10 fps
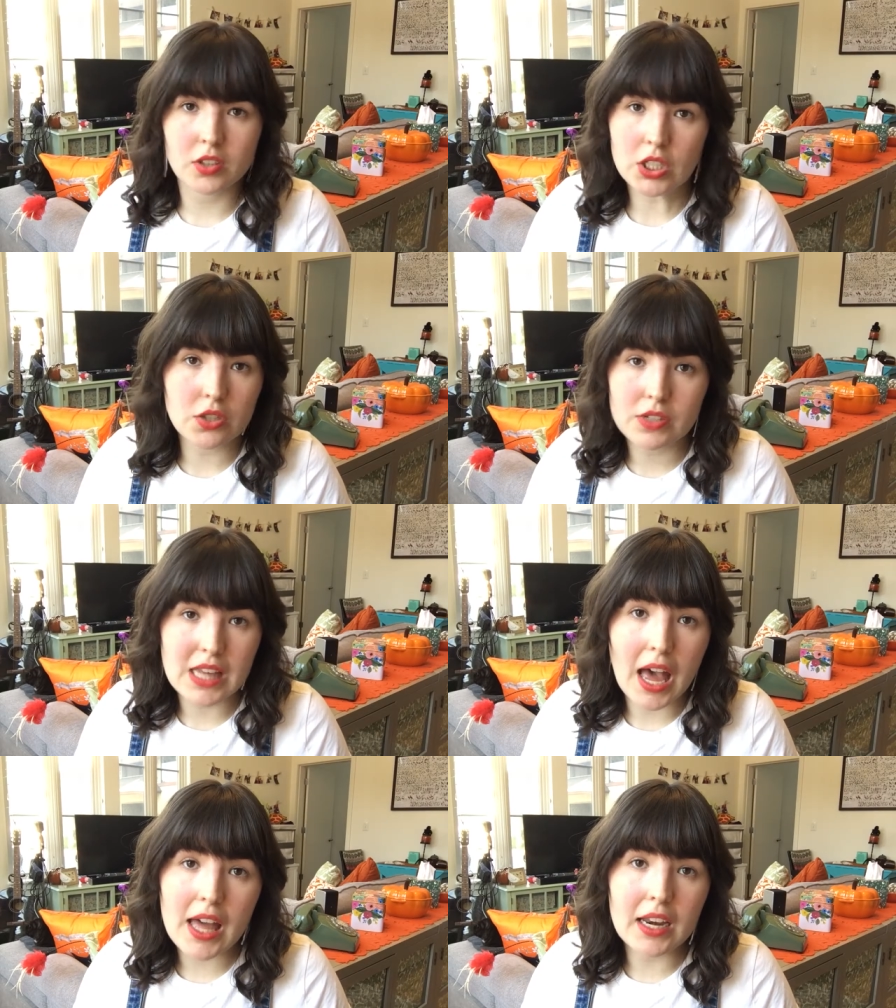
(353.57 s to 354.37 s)
use
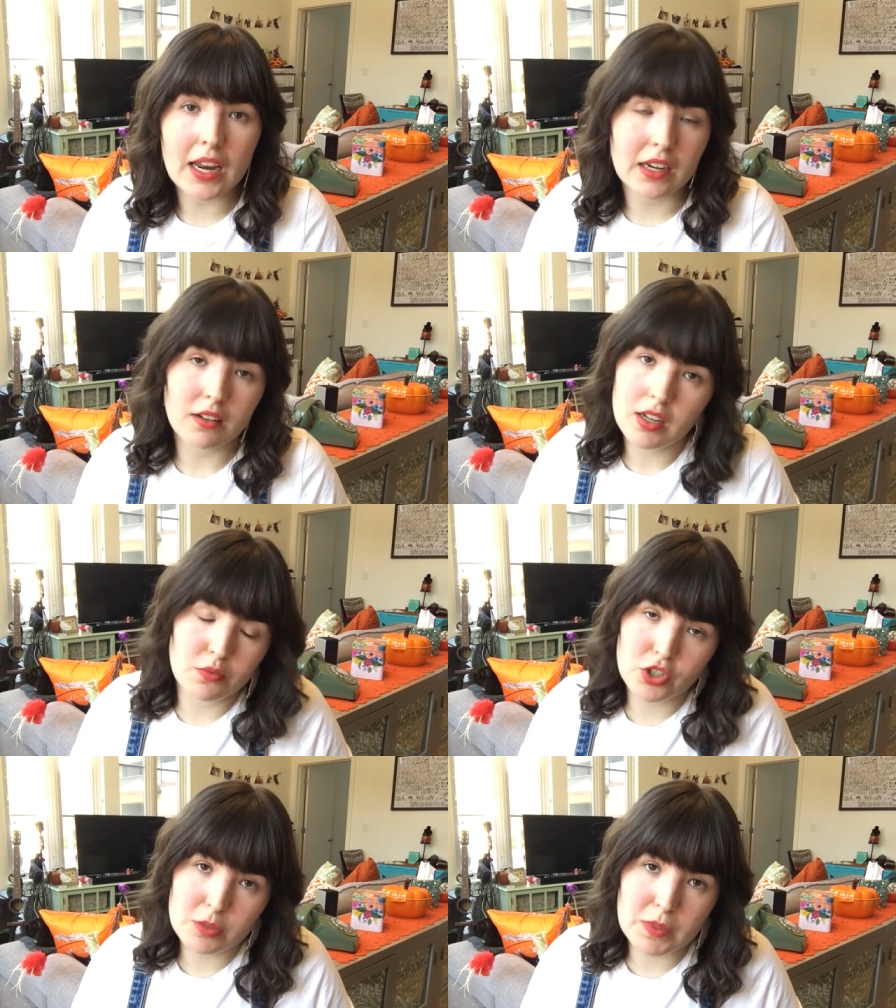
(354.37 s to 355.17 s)
that and it
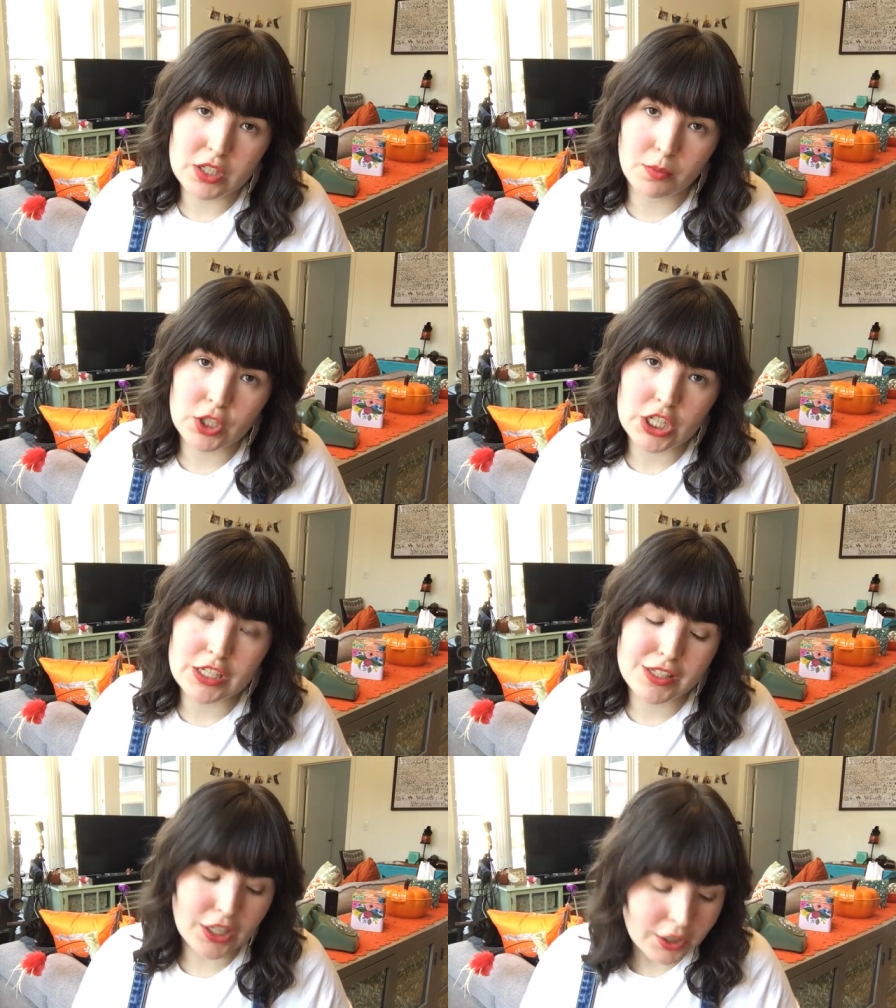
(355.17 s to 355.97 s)
would just be so much
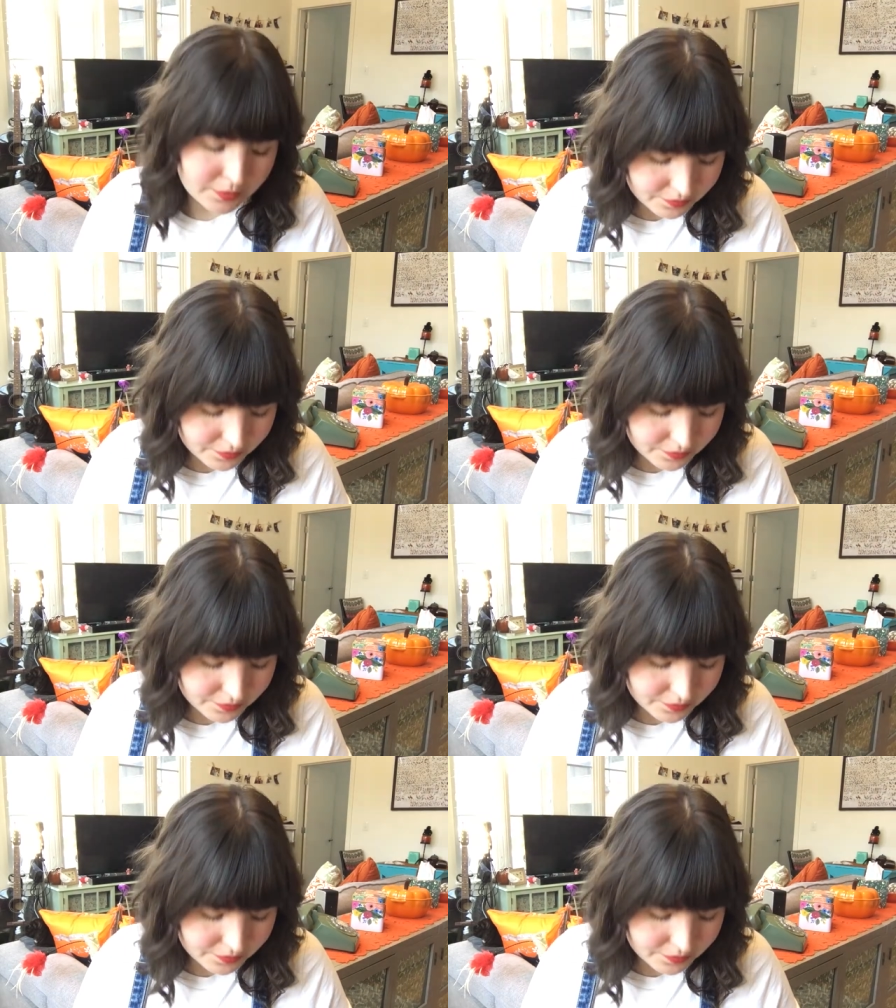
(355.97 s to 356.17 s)
easier.